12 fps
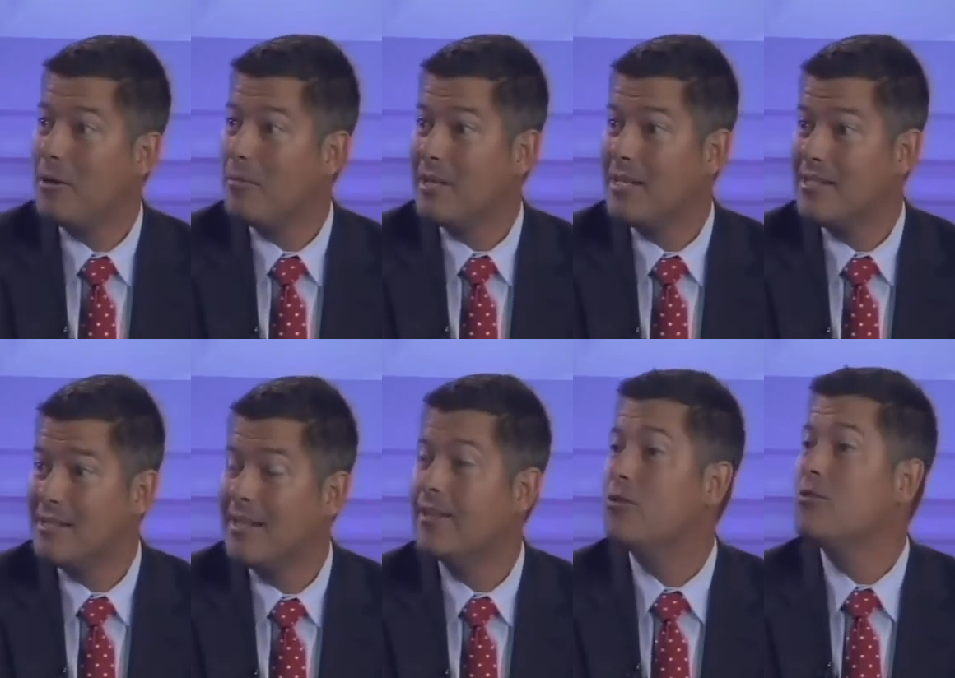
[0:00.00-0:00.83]
because
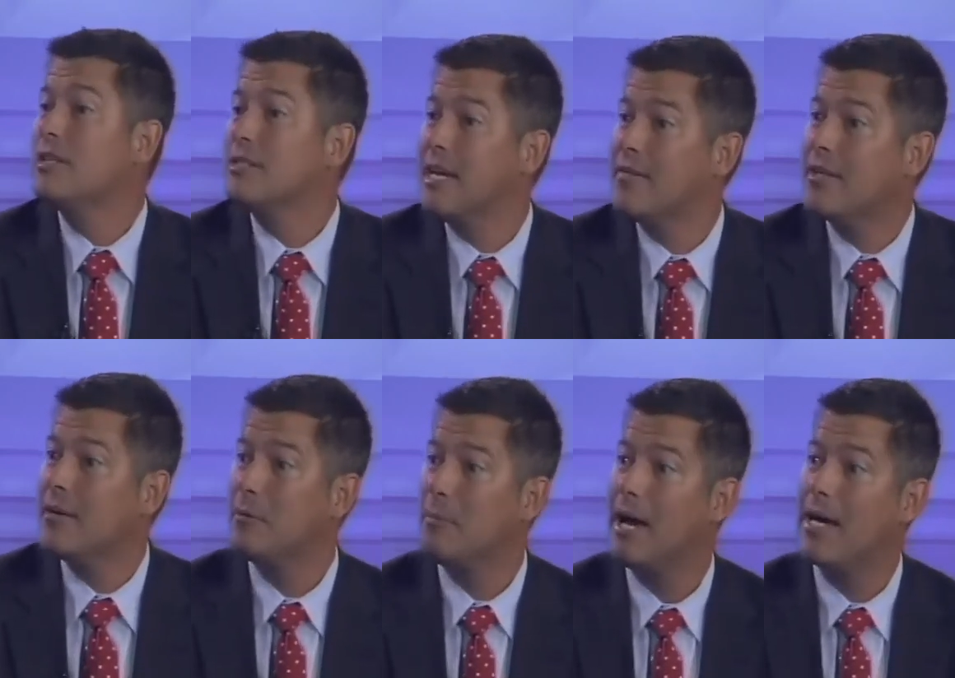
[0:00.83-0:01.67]
those things haven't come
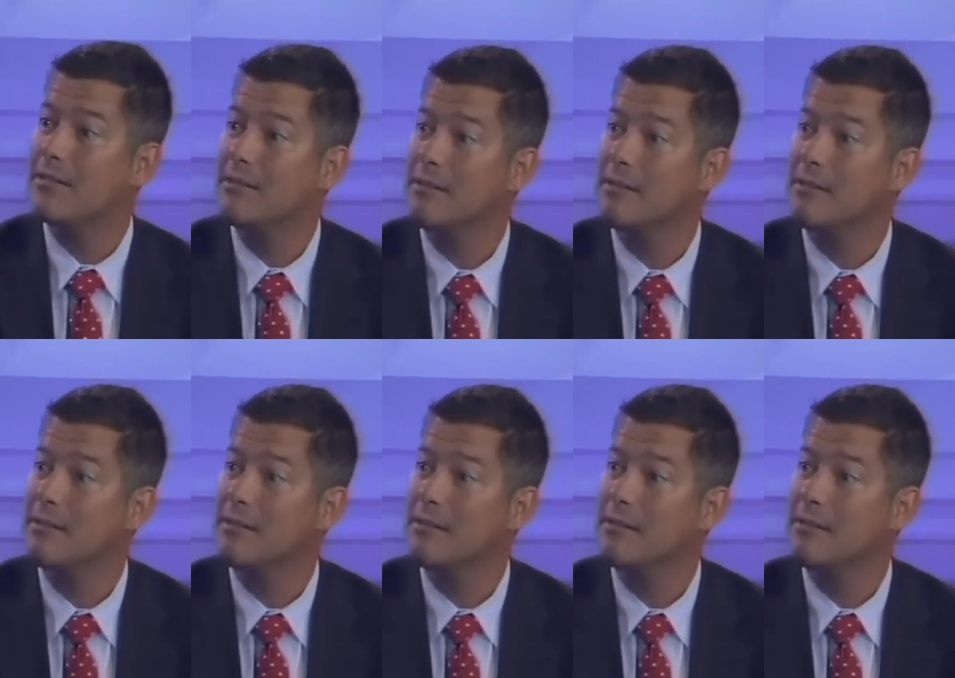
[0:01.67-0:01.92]
to pass.